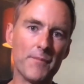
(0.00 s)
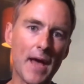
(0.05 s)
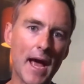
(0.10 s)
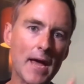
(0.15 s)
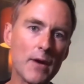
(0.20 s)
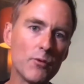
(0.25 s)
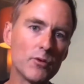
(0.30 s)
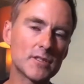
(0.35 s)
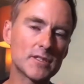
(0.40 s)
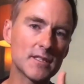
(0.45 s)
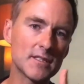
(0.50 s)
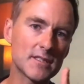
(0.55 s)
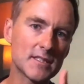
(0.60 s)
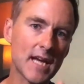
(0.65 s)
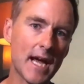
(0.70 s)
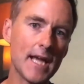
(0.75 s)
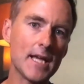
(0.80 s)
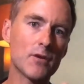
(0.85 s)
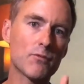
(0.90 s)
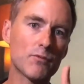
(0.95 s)
They were to
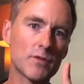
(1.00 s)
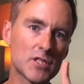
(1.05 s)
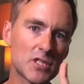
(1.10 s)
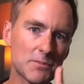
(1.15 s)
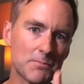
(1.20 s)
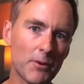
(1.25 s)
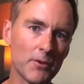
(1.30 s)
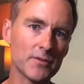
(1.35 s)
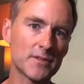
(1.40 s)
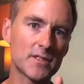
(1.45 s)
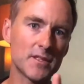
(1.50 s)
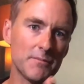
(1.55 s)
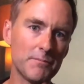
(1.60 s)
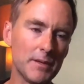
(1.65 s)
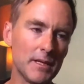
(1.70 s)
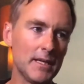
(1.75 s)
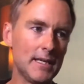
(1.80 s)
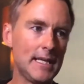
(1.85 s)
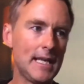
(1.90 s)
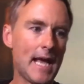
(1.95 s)
take
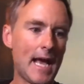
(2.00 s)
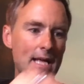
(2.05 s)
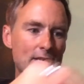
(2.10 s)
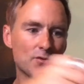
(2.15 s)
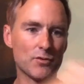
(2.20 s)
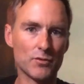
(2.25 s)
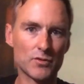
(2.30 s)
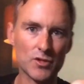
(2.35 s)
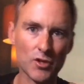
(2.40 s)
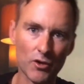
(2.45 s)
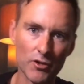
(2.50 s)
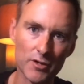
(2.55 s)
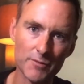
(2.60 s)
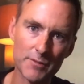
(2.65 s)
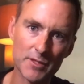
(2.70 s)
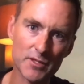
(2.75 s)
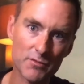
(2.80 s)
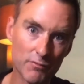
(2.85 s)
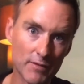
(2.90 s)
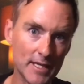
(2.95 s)
responsibility as
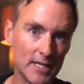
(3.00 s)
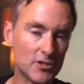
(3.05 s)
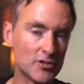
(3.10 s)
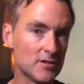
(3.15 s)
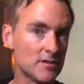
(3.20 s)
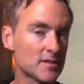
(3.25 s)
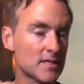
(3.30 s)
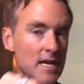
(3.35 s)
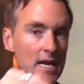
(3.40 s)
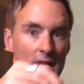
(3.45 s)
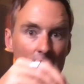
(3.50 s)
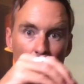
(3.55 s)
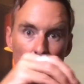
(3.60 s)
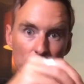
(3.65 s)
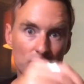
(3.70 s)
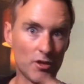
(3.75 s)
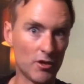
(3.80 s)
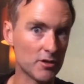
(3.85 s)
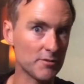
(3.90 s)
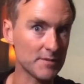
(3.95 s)
autonomous regions,
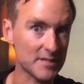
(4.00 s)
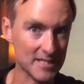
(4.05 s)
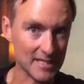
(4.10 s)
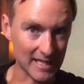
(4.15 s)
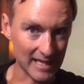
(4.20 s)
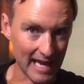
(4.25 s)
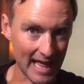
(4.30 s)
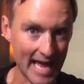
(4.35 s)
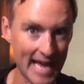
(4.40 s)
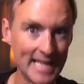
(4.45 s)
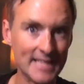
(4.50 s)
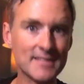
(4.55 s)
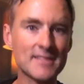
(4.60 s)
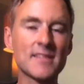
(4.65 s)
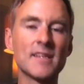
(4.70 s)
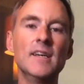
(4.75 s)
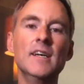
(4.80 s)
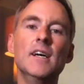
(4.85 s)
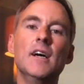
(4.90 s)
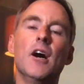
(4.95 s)
autonomous
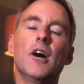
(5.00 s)
clans,